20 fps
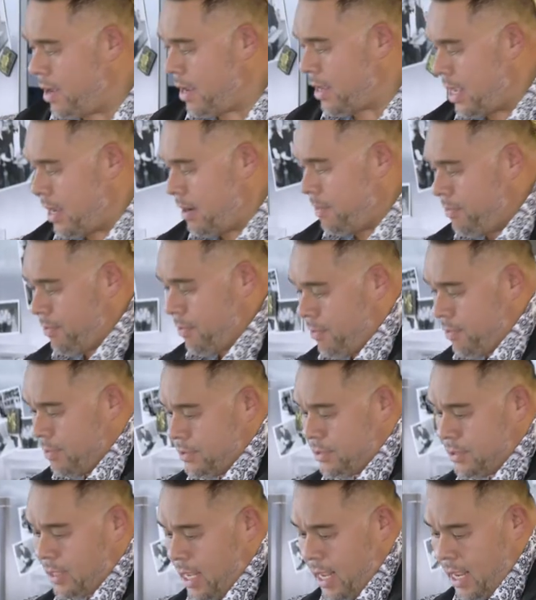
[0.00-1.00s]
my king
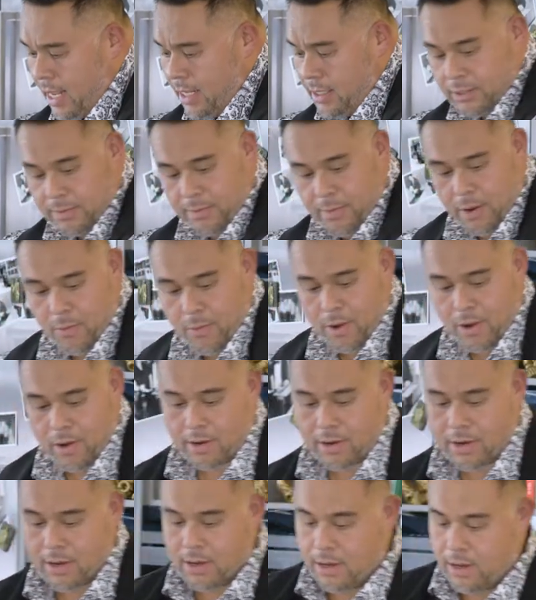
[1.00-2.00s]
prawns into my
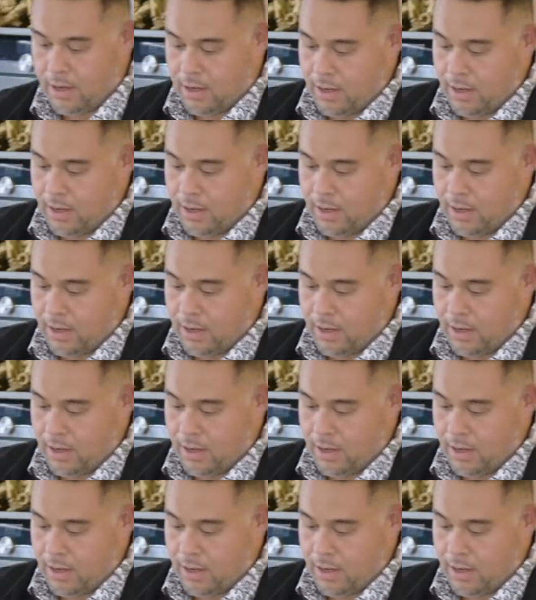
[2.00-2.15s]
wok.